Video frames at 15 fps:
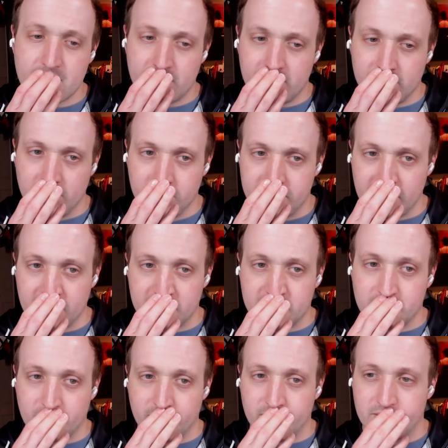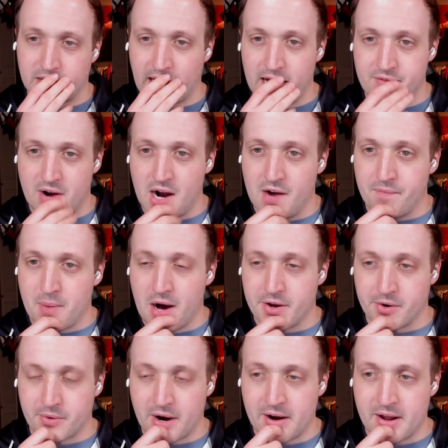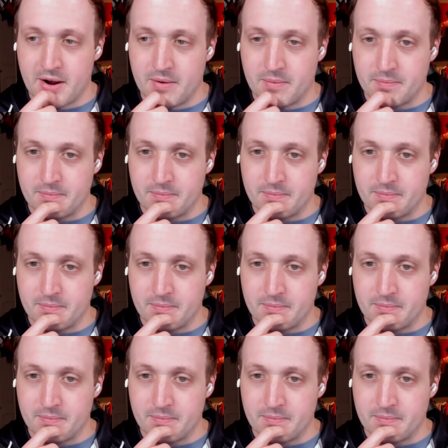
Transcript: Lucy looks kind of off model right now.